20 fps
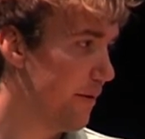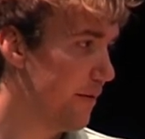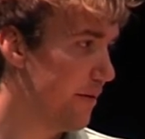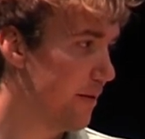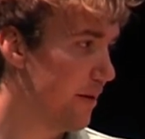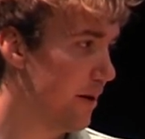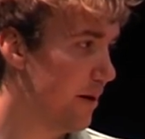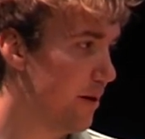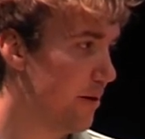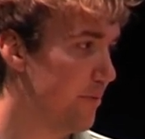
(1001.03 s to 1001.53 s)

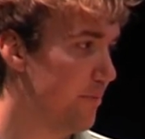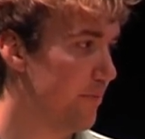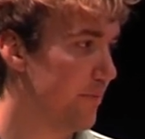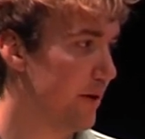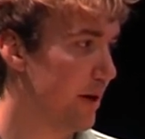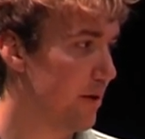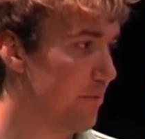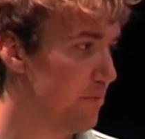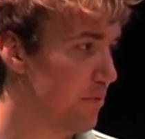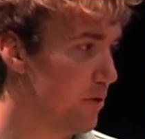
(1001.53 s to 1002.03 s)
Um,
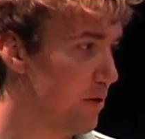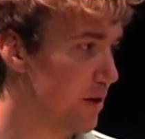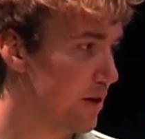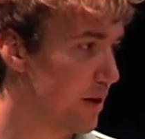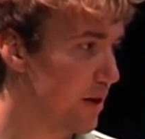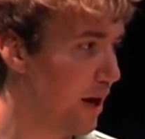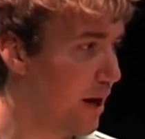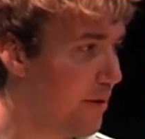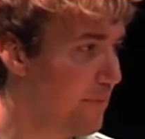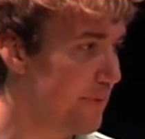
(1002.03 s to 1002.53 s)
a more
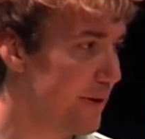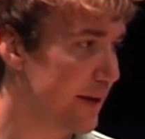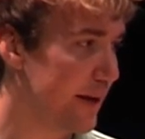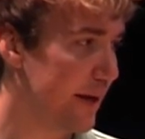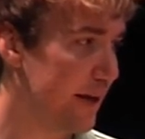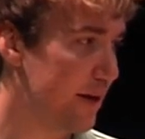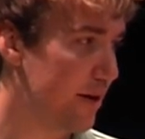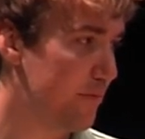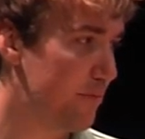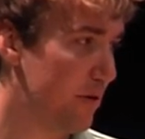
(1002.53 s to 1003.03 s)

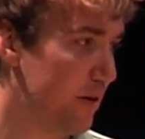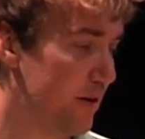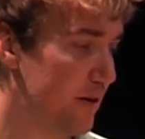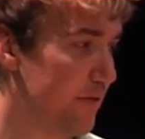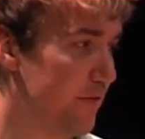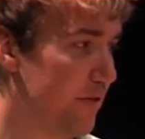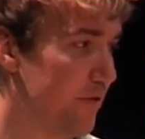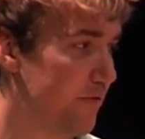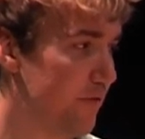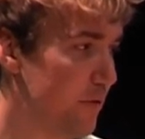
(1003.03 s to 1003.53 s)
complicated part
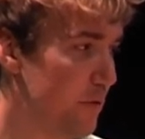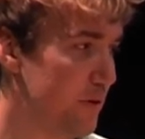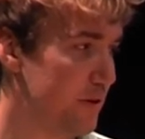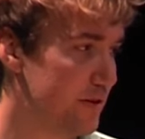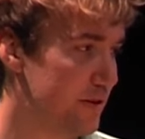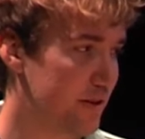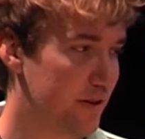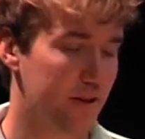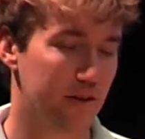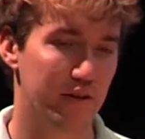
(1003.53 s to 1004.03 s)
of the
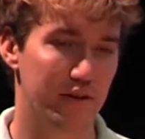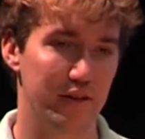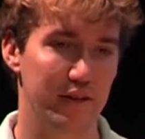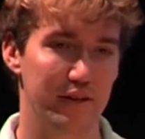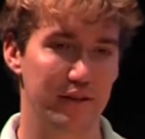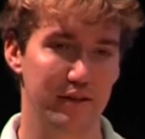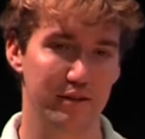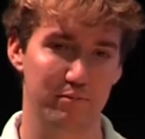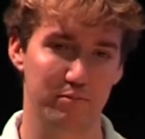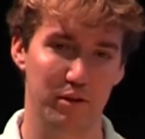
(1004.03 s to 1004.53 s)
forward
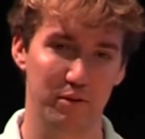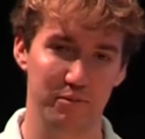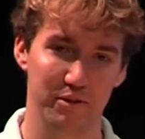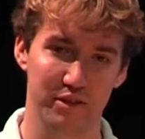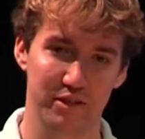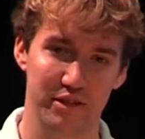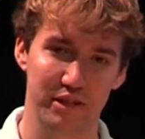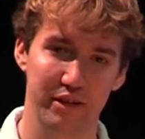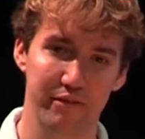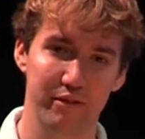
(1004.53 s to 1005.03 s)
security is what we're
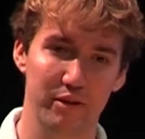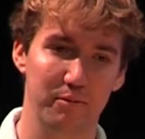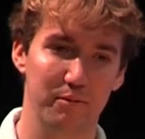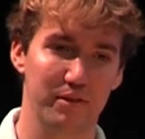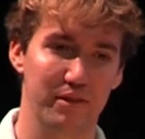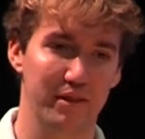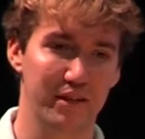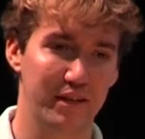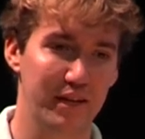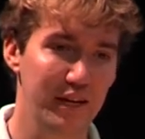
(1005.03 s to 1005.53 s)
achieving
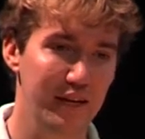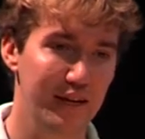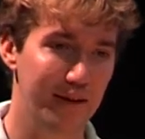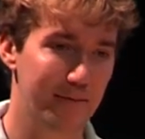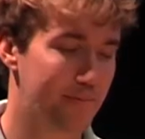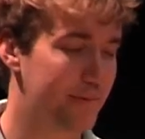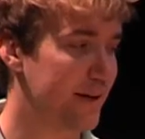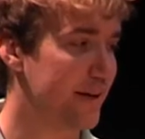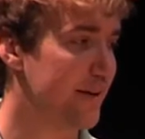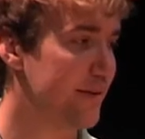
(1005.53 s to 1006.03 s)
with the key
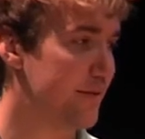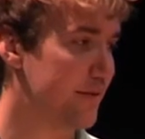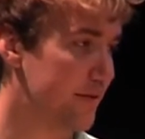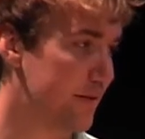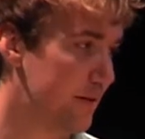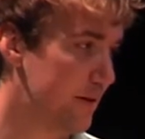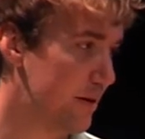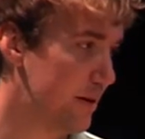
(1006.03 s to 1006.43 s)
updates.